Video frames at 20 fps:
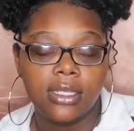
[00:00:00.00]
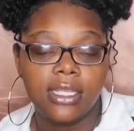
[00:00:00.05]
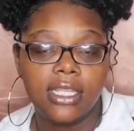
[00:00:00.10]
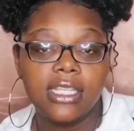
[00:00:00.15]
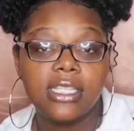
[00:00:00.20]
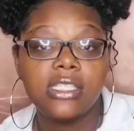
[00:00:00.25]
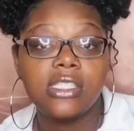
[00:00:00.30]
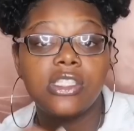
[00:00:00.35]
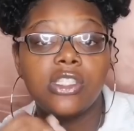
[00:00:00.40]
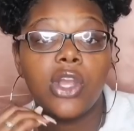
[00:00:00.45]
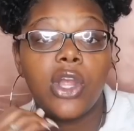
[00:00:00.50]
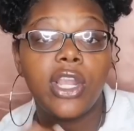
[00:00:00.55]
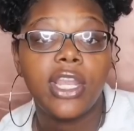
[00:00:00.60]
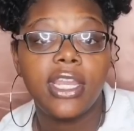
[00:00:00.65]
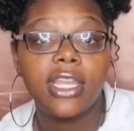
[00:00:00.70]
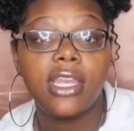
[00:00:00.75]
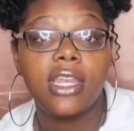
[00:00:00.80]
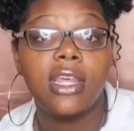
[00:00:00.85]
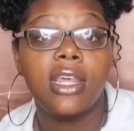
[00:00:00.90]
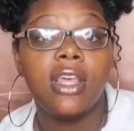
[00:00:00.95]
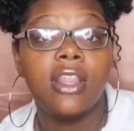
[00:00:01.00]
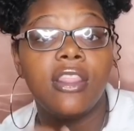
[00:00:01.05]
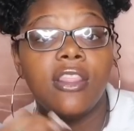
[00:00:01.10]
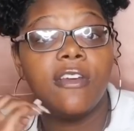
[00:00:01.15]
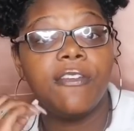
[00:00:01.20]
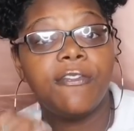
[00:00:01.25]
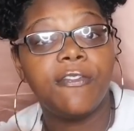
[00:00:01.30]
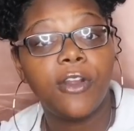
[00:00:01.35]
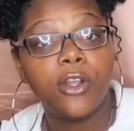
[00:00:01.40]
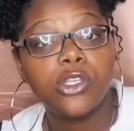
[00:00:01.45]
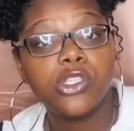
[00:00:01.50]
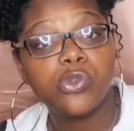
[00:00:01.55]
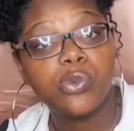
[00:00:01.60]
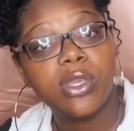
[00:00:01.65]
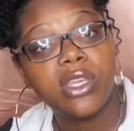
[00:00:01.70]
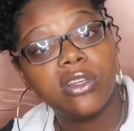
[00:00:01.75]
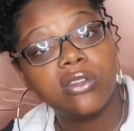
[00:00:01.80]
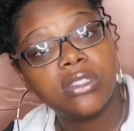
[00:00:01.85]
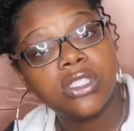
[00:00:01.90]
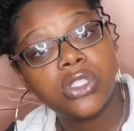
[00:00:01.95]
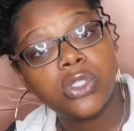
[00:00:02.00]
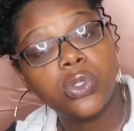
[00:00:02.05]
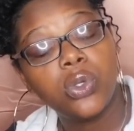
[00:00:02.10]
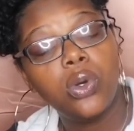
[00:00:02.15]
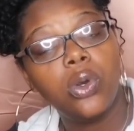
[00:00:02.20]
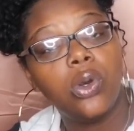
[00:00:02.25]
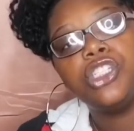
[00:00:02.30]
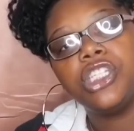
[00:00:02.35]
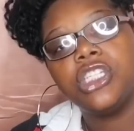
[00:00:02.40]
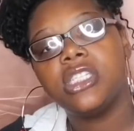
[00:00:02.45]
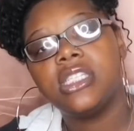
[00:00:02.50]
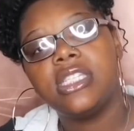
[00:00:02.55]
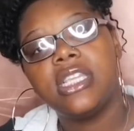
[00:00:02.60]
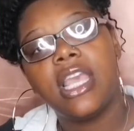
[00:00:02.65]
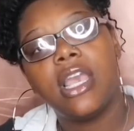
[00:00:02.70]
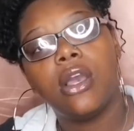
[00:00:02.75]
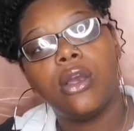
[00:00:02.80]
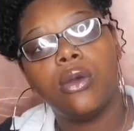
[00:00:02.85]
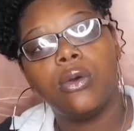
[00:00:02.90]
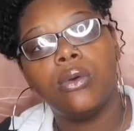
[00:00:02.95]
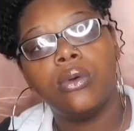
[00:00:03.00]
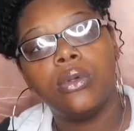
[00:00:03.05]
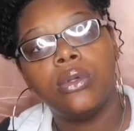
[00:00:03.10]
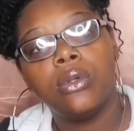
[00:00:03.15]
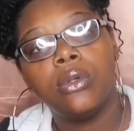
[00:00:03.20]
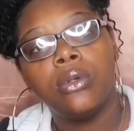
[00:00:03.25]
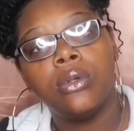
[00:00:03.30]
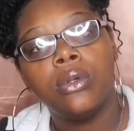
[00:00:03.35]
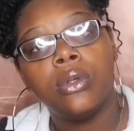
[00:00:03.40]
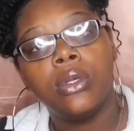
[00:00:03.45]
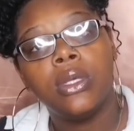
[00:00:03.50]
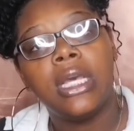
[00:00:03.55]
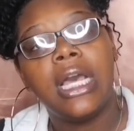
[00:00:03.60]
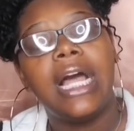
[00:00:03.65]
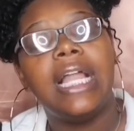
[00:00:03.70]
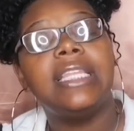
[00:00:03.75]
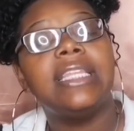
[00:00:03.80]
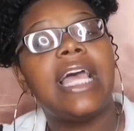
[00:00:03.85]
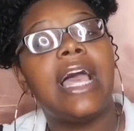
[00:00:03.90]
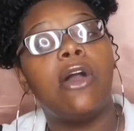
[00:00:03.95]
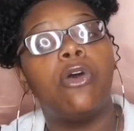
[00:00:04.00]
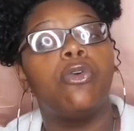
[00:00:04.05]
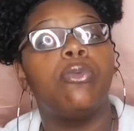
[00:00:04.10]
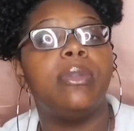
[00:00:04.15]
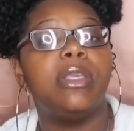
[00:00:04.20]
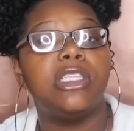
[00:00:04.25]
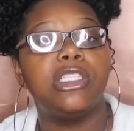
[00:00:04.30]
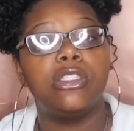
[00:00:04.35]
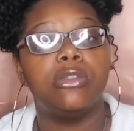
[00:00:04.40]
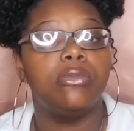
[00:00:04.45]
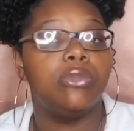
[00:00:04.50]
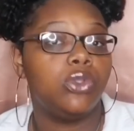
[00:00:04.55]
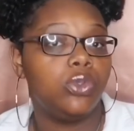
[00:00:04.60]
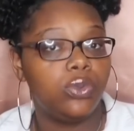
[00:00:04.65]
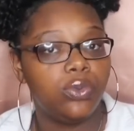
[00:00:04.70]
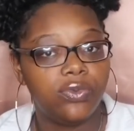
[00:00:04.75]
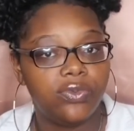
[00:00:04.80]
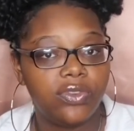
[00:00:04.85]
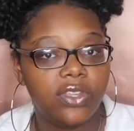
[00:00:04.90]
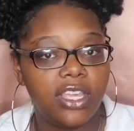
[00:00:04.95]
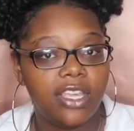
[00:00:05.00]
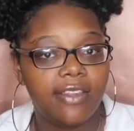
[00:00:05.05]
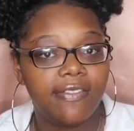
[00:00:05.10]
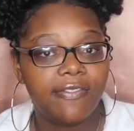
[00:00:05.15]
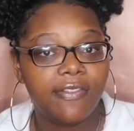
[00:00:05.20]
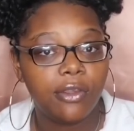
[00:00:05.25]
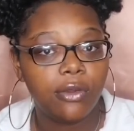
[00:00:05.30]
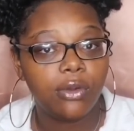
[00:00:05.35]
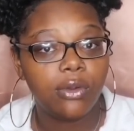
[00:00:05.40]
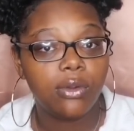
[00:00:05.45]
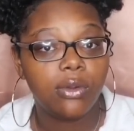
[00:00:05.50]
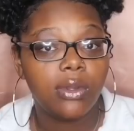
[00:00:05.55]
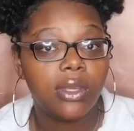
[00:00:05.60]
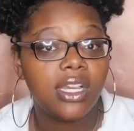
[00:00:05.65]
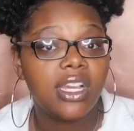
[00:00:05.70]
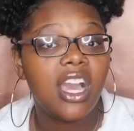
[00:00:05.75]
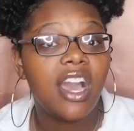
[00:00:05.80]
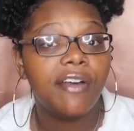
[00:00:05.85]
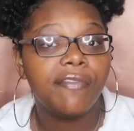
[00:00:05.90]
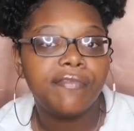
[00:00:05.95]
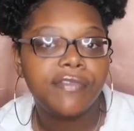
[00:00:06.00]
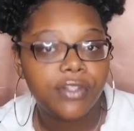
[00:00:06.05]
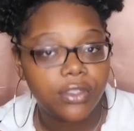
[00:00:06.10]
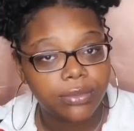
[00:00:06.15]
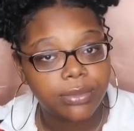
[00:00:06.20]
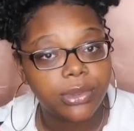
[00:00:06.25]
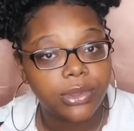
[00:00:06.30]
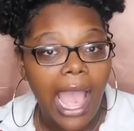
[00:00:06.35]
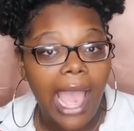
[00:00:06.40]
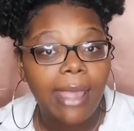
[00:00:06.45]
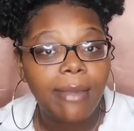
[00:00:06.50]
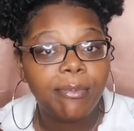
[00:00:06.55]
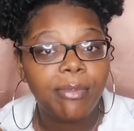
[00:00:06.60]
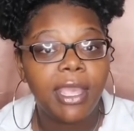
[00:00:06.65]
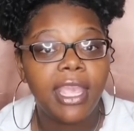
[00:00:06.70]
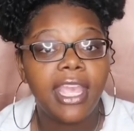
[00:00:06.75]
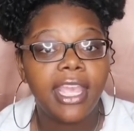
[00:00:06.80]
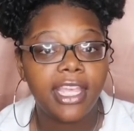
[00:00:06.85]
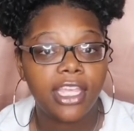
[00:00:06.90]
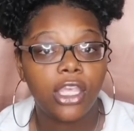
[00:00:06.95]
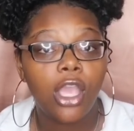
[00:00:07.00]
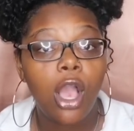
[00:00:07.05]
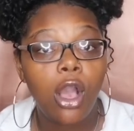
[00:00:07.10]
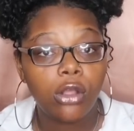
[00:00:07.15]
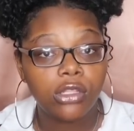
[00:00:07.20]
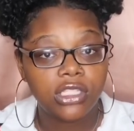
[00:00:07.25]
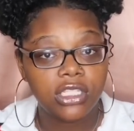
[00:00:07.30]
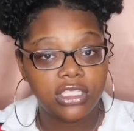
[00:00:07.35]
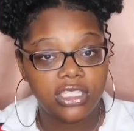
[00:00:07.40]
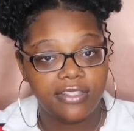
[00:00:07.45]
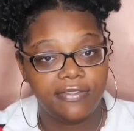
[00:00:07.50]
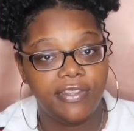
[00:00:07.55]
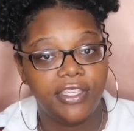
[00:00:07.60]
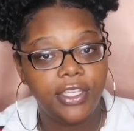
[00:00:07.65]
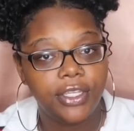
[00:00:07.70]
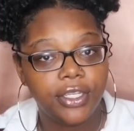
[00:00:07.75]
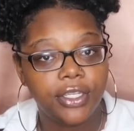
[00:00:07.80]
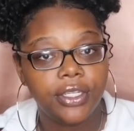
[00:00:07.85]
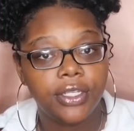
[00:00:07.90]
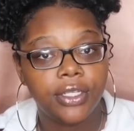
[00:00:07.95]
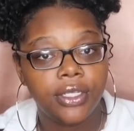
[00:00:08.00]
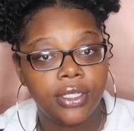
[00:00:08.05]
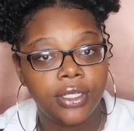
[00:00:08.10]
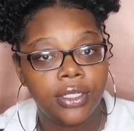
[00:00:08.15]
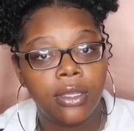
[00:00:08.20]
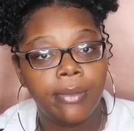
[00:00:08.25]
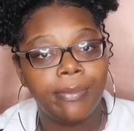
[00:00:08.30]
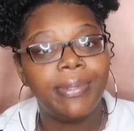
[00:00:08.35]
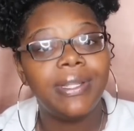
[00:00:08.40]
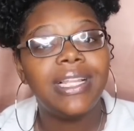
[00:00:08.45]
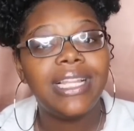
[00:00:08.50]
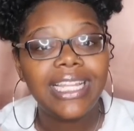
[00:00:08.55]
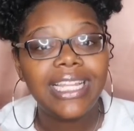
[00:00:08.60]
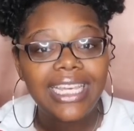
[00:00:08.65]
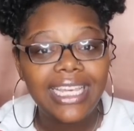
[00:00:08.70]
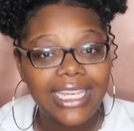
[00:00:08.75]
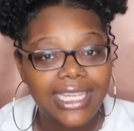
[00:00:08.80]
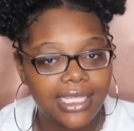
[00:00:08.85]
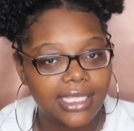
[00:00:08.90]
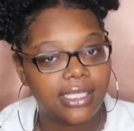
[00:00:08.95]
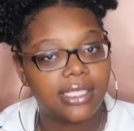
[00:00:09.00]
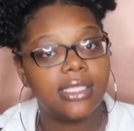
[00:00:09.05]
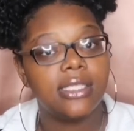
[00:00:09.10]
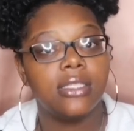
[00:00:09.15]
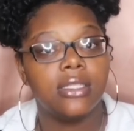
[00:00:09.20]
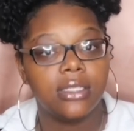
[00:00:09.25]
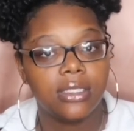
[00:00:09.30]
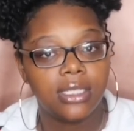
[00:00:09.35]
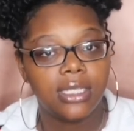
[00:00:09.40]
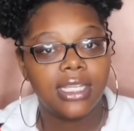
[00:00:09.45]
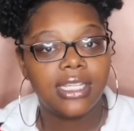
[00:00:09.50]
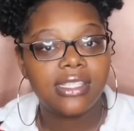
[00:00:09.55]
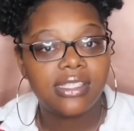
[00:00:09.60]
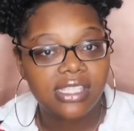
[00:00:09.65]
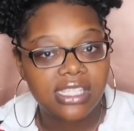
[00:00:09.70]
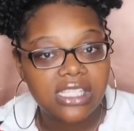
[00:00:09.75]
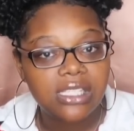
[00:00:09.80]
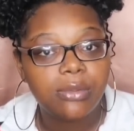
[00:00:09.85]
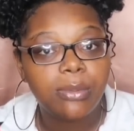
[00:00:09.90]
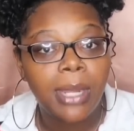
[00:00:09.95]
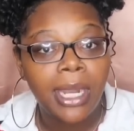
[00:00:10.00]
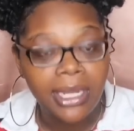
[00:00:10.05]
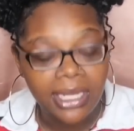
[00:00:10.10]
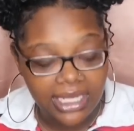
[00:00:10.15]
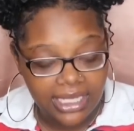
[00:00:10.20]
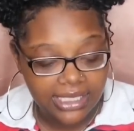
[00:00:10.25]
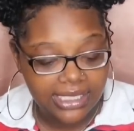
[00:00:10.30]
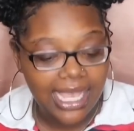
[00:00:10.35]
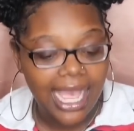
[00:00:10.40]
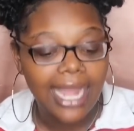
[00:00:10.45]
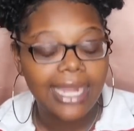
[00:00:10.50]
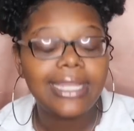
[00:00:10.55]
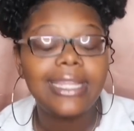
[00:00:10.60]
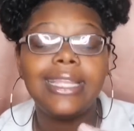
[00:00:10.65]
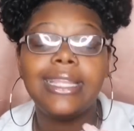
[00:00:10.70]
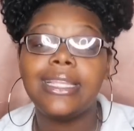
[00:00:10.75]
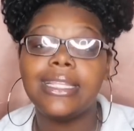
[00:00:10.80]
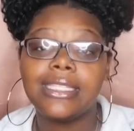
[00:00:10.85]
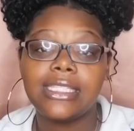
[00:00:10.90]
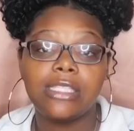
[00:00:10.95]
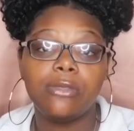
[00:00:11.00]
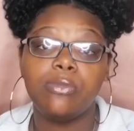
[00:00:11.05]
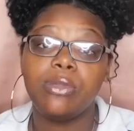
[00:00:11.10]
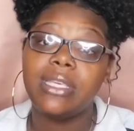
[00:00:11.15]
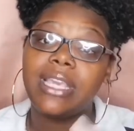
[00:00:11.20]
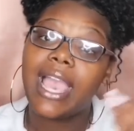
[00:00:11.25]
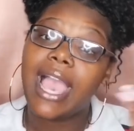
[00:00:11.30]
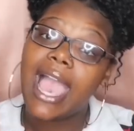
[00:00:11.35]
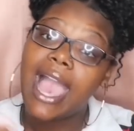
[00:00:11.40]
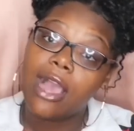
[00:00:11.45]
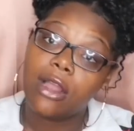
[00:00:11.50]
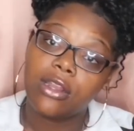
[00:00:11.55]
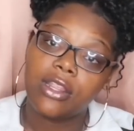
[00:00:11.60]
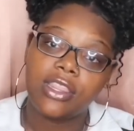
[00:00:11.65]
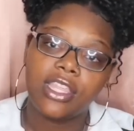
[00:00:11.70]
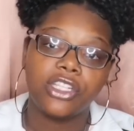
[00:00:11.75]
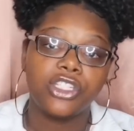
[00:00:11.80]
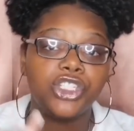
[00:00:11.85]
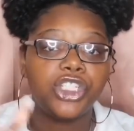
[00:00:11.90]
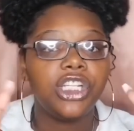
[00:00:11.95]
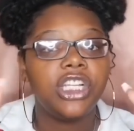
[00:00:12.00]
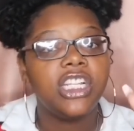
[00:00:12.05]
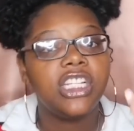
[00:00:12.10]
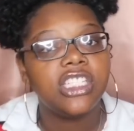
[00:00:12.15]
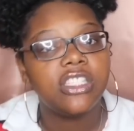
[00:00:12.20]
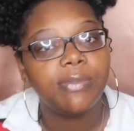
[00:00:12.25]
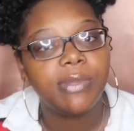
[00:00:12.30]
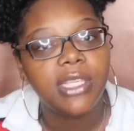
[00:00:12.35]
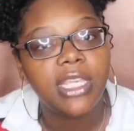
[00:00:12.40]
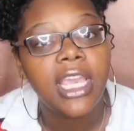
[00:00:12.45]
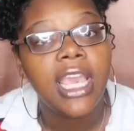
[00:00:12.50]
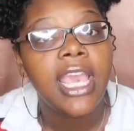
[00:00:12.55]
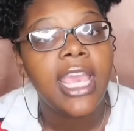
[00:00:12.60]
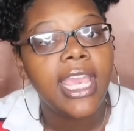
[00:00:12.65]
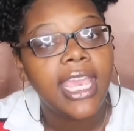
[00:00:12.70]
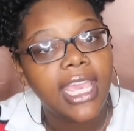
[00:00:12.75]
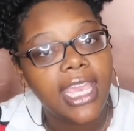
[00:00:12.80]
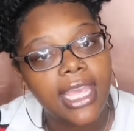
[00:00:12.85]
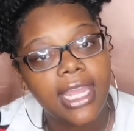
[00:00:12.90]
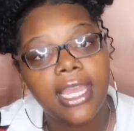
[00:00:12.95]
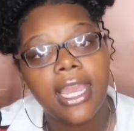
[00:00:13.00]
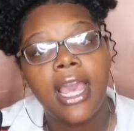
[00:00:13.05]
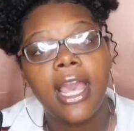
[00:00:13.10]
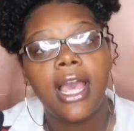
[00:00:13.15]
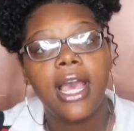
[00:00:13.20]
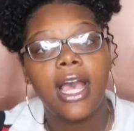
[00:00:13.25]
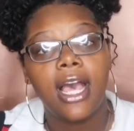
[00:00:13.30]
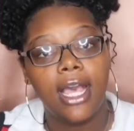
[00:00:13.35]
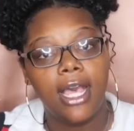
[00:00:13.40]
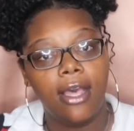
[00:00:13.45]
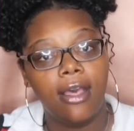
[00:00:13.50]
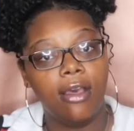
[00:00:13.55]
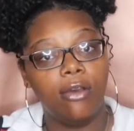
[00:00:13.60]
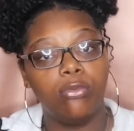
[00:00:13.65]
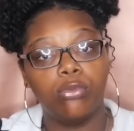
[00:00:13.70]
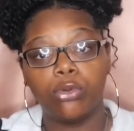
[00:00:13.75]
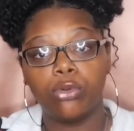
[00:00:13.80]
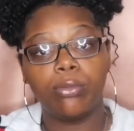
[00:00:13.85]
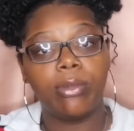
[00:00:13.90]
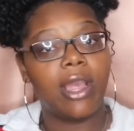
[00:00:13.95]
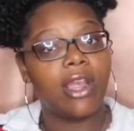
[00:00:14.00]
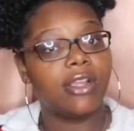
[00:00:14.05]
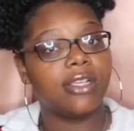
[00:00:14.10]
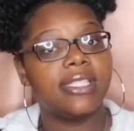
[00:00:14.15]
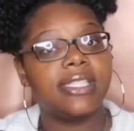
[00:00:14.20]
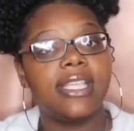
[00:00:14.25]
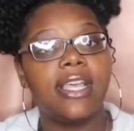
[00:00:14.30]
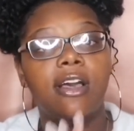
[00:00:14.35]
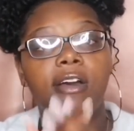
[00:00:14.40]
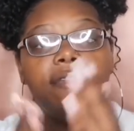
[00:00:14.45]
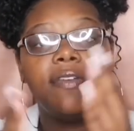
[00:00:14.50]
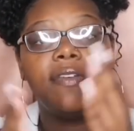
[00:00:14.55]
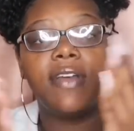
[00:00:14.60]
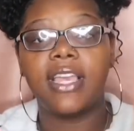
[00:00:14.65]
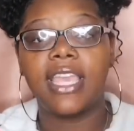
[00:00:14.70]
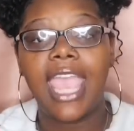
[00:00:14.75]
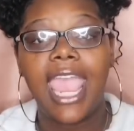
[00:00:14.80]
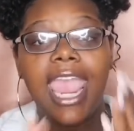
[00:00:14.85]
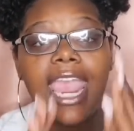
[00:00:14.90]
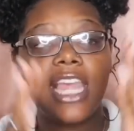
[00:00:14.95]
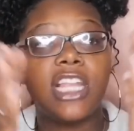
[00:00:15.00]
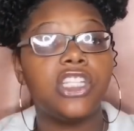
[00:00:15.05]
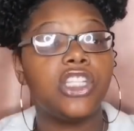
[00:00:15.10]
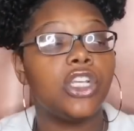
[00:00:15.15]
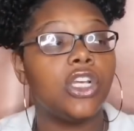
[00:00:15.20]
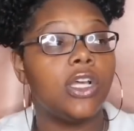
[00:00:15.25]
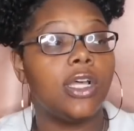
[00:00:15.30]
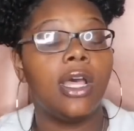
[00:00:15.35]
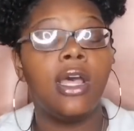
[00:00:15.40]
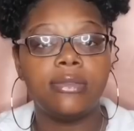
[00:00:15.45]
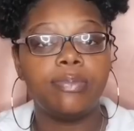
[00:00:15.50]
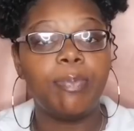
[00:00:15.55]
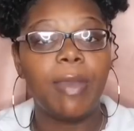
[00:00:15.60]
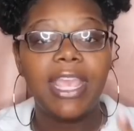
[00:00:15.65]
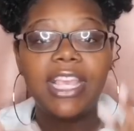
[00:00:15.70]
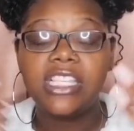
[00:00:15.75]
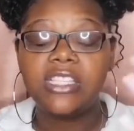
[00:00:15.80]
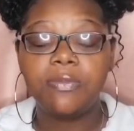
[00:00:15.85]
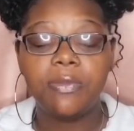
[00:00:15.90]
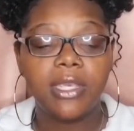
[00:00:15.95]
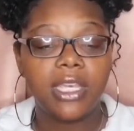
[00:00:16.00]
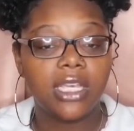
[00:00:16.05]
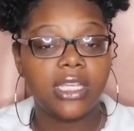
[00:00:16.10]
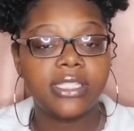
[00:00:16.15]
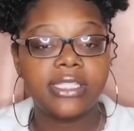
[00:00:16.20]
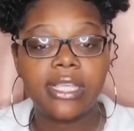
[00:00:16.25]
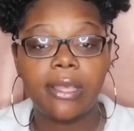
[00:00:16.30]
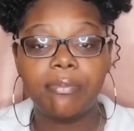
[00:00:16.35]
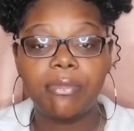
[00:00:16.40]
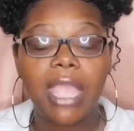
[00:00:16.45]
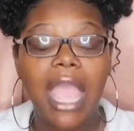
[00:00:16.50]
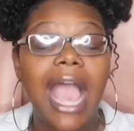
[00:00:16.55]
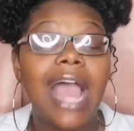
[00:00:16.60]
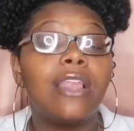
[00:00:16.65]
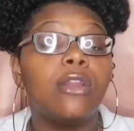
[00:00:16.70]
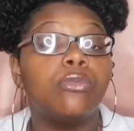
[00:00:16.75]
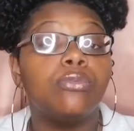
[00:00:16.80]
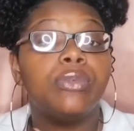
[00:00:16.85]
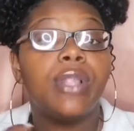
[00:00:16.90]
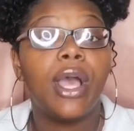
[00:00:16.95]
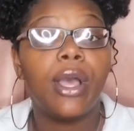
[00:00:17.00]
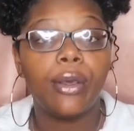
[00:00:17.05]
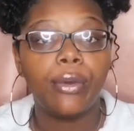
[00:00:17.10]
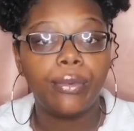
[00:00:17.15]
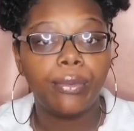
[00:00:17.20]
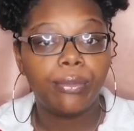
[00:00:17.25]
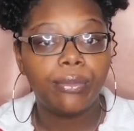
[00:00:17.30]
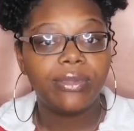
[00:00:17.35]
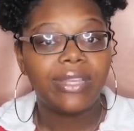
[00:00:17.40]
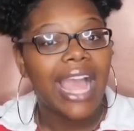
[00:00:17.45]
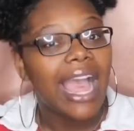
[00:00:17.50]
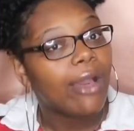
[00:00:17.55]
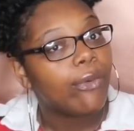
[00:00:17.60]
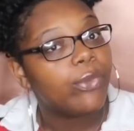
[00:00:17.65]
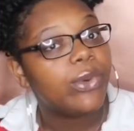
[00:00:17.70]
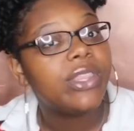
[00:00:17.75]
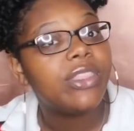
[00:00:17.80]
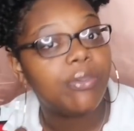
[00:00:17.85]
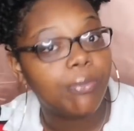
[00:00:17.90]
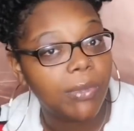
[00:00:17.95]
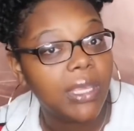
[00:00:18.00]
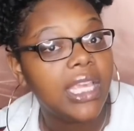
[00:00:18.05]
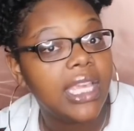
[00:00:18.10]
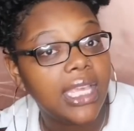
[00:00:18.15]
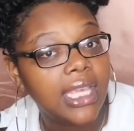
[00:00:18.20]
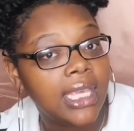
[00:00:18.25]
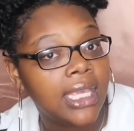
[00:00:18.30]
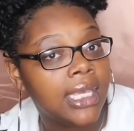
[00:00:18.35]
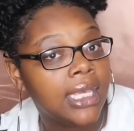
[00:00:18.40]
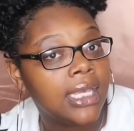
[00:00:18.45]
This started the first week of school. Just now allowing me to move and feel comfortable. I'm paying y'all to live here. Please assist my needs. I needed to be out of there. She needs to be in a room by herself, a cage, a basement, or something. I don't know. Not with me.